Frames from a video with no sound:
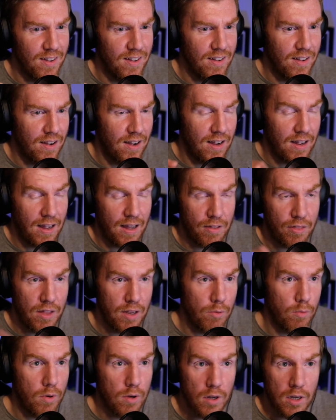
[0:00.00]
I
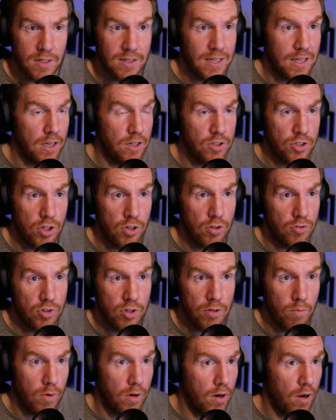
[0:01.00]
think as
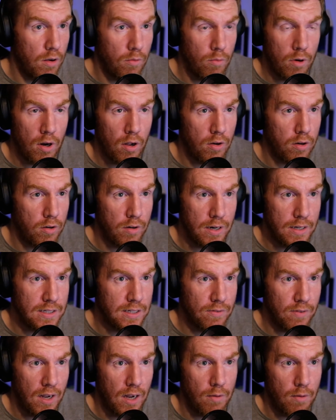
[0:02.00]
children, we're all
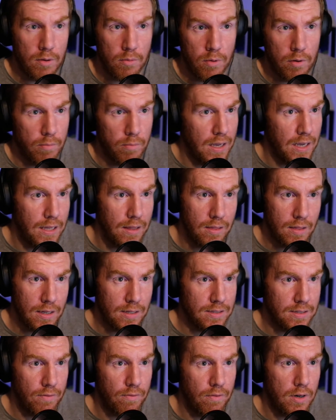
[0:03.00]
creative, aren't we? We're making
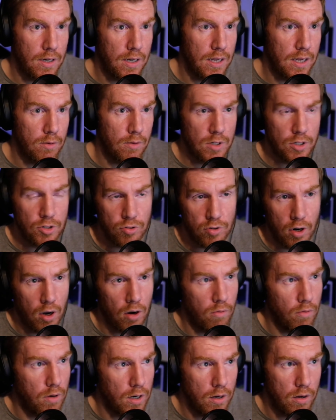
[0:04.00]
things every day. We're
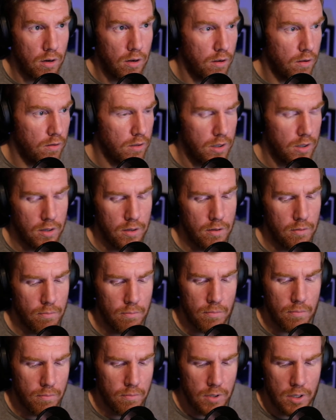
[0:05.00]
drawing or
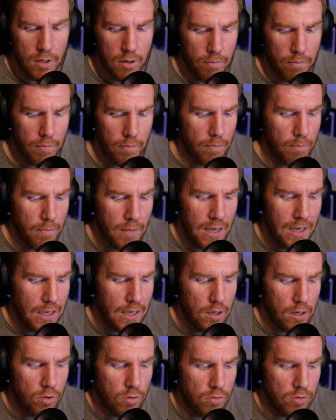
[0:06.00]

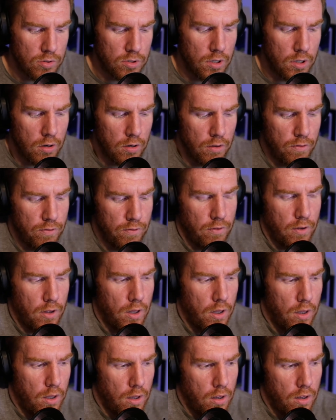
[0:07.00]
making cool stuff.
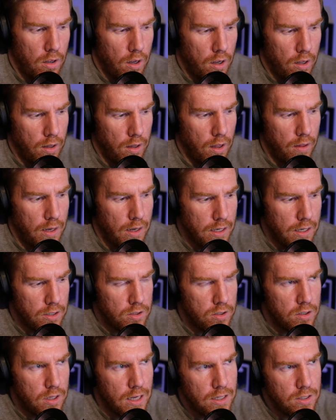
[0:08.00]
And then it
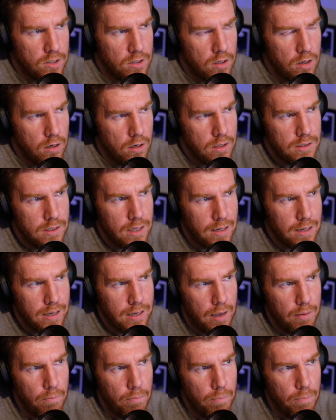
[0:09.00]
slowly starts
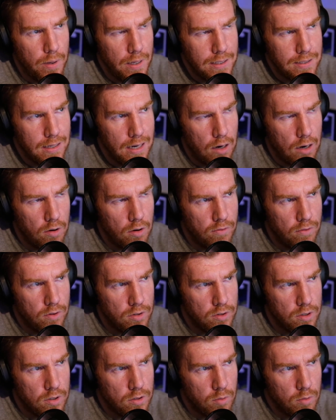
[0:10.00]
getting beaten out of us
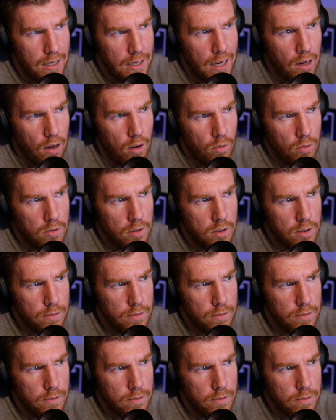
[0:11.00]
as we get older.